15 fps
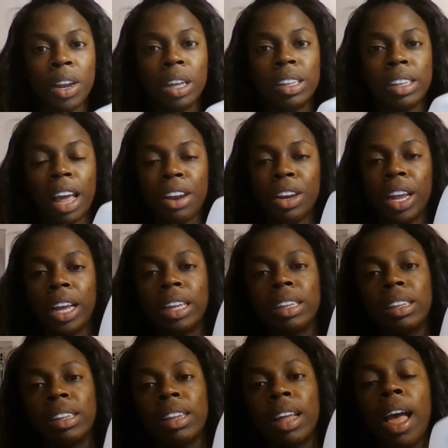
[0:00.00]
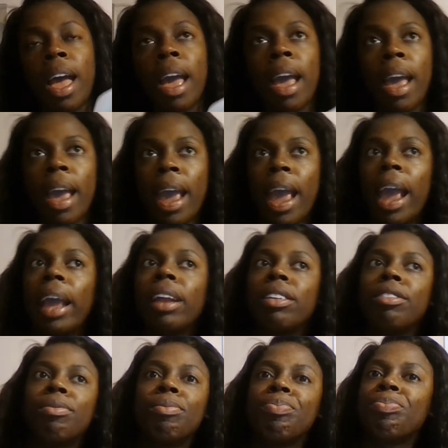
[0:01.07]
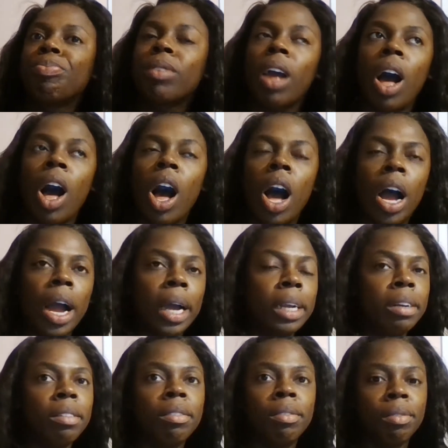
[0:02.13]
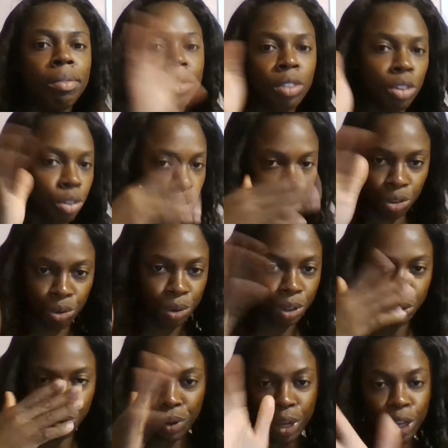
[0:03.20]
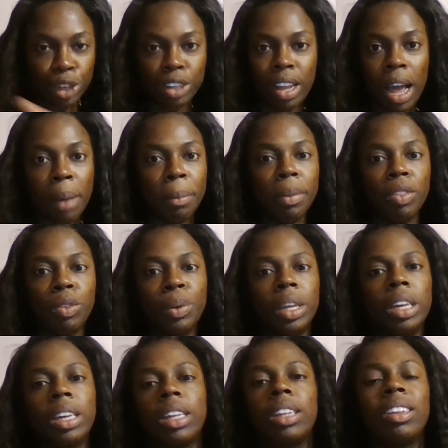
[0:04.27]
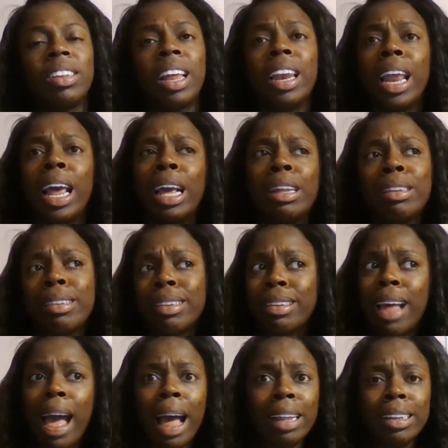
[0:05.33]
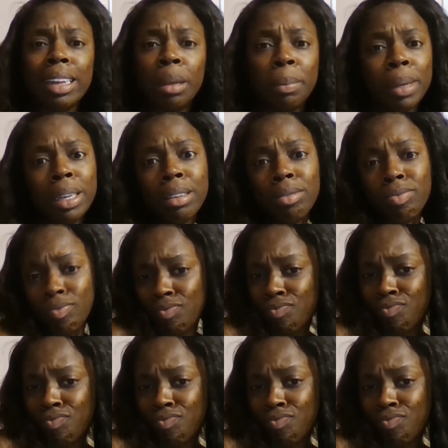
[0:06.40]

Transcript: on Saturdays, 8 on during the regular time of the week. Sundays, I sleep in.